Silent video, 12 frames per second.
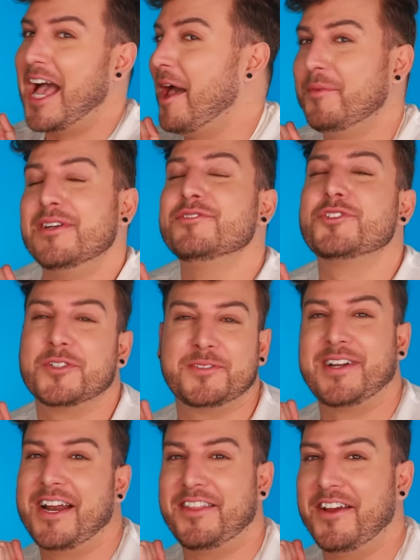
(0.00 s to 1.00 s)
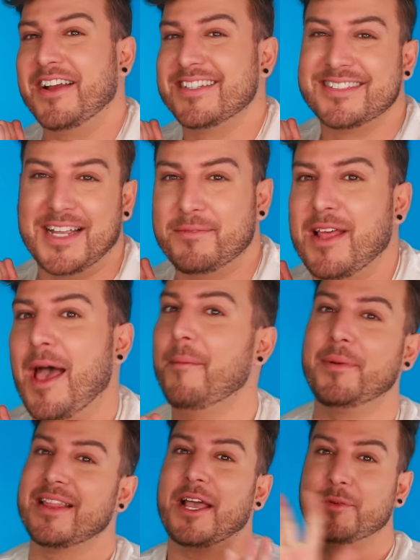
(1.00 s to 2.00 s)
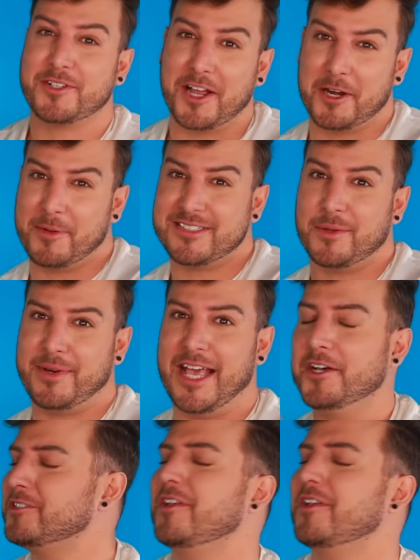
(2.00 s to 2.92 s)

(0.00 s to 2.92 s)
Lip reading: I wouldn't have stormed out of there at the same time. But like, we're talking about somebody else.